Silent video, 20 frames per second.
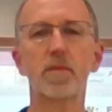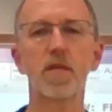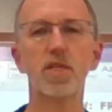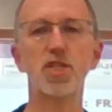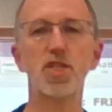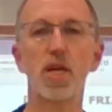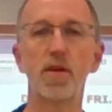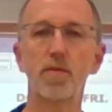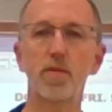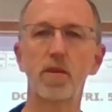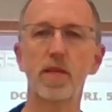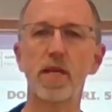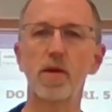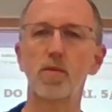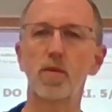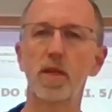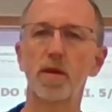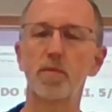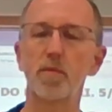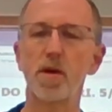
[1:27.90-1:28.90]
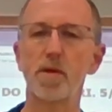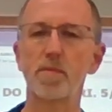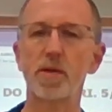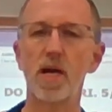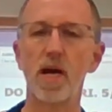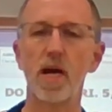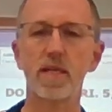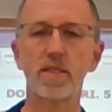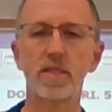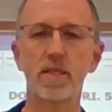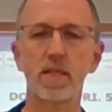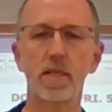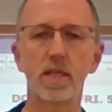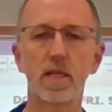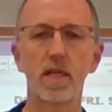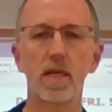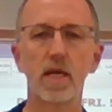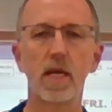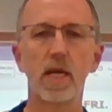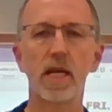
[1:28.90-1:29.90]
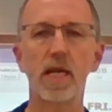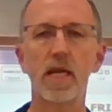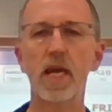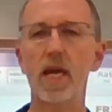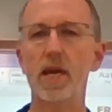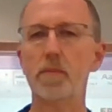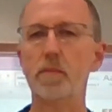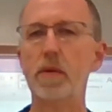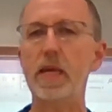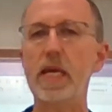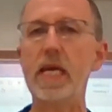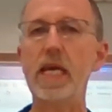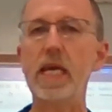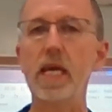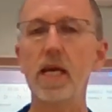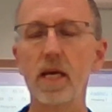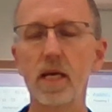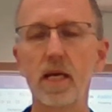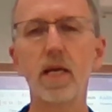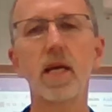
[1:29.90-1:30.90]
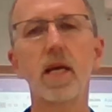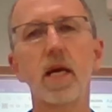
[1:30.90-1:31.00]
general equilibrium constant, Kp,